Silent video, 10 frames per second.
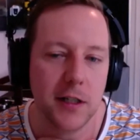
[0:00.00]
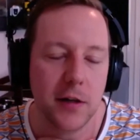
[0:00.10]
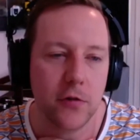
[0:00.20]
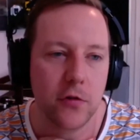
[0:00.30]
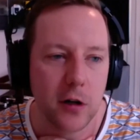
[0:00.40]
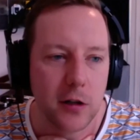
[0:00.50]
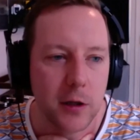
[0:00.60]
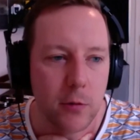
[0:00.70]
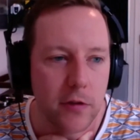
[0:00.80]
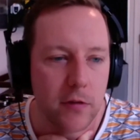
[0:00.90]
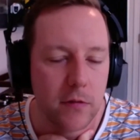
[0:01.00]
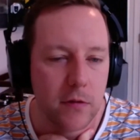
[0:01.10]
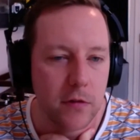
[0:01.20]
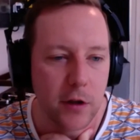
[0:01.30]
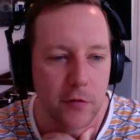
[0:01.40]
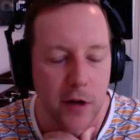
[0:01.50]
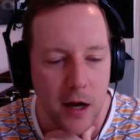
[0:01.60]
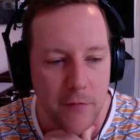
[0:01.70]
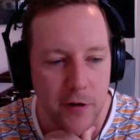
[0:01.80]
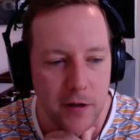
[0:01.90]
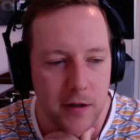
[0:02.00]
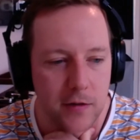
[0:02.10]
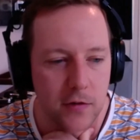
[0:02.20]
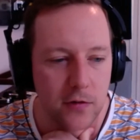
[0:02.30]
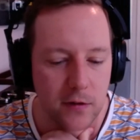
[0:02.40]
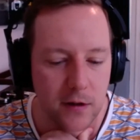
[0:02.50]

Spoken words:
I was struggling with self-confidence.